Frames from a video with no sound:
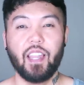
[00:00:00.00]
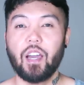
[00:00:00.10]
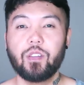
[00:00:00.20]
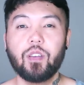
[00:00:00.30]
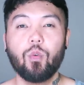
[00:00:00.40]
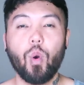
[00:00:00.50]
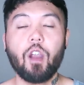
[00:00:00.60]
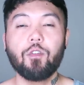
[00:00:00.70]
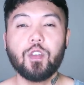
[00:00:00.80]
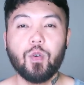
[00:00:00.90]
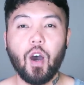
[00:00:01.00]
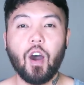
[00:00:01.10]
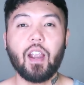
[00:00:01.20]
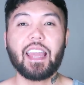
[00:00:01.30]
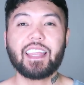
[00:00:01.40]
Nah, dude, wherever you
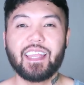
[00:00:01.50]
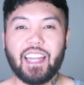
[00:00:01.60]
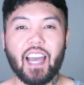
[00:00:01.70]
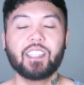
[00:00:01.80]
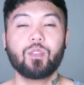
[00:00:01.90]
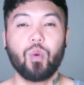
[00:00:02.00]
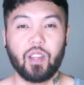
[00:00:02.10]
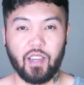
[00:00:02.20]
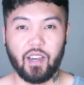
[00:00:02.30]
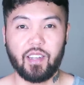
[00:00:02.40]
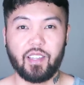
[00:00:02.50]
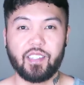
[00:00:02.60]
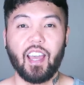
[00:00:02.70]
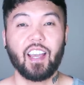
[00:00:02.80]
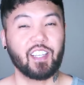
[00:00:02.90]
are, that's where God
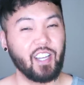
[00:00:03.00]
is.